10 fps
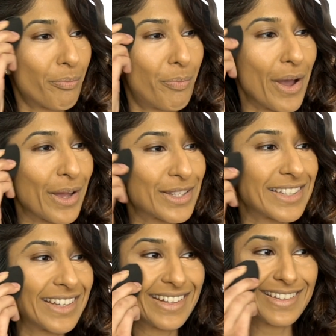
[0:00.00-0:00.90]

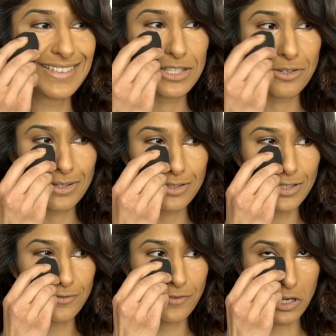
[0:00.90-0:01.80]
but it's doing
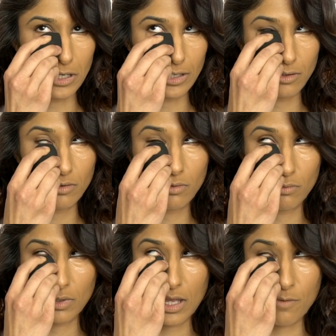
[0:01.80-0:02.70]
just fine
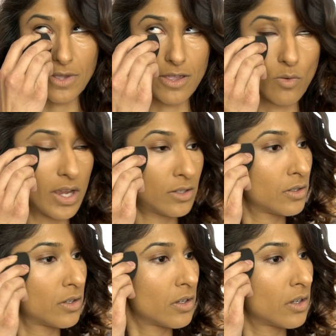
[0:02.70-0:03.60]
without being wet.